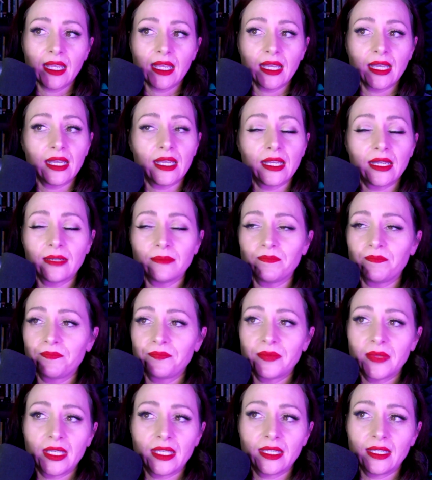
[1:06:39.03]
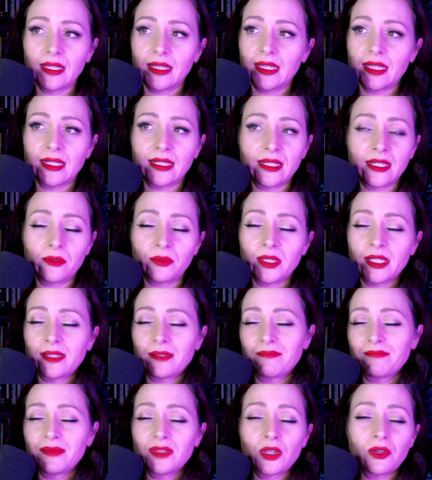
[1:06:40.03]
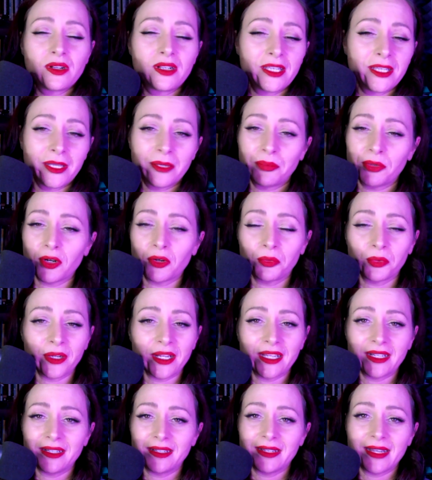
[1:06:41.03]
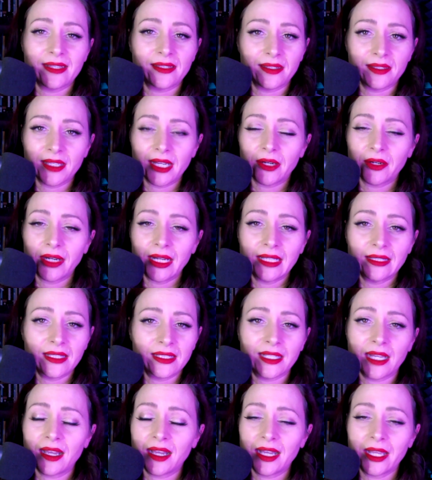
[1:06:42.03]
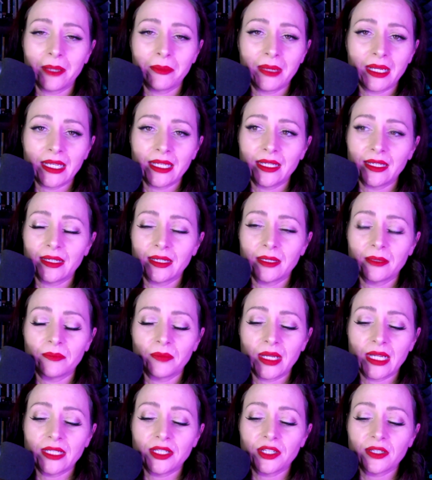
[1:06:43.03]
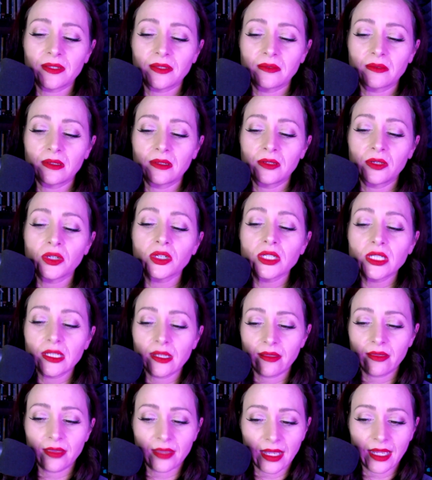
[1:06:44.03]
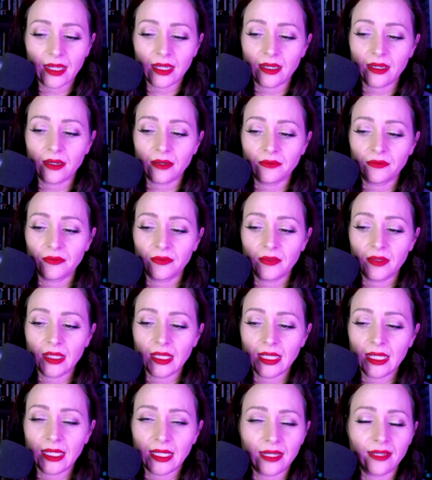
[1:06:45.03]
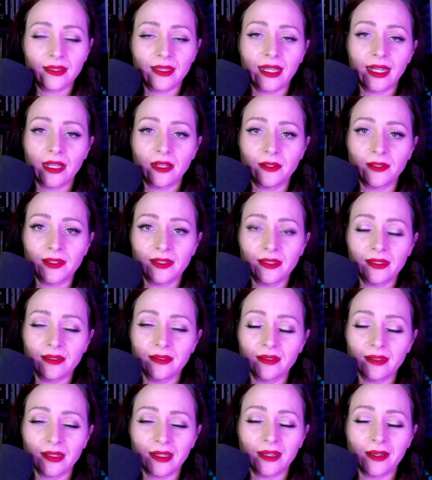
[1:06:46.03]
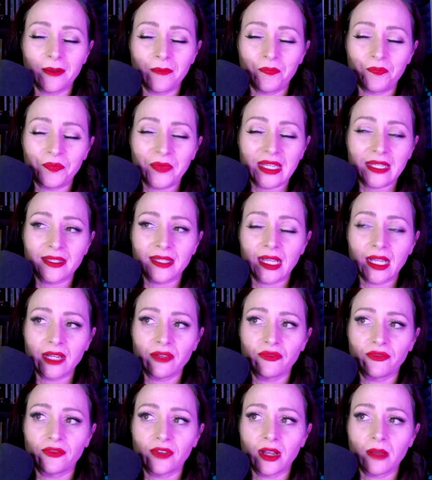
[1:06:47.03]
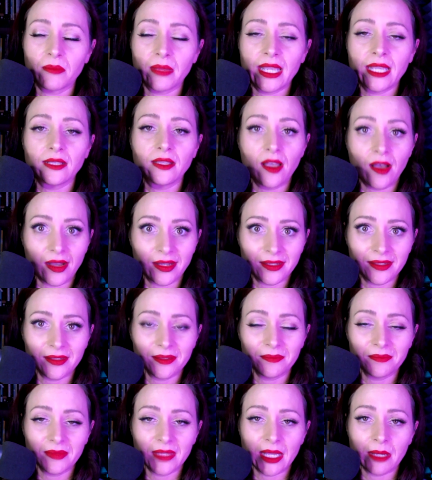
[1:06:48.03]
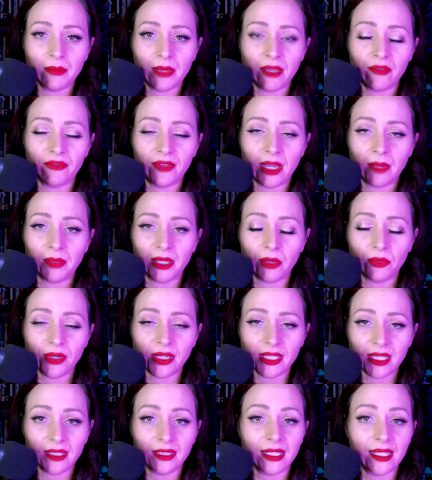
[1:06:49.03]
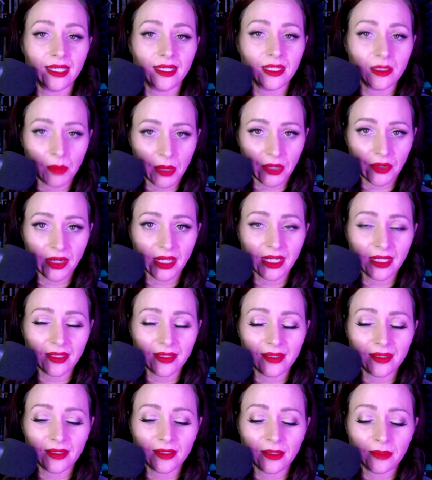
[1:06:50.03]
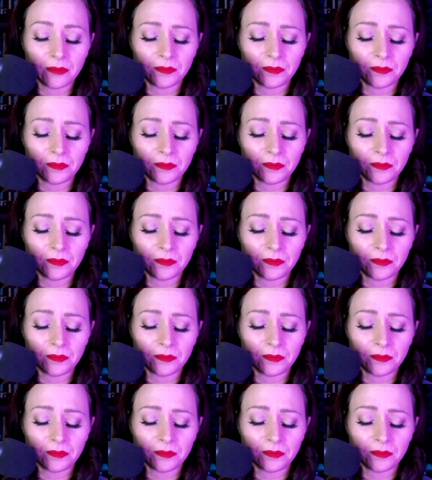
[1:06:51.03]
And it was totally appropriate and necessary at the time. I just couldn't think of anything else aside from a loss that my family recently experienced.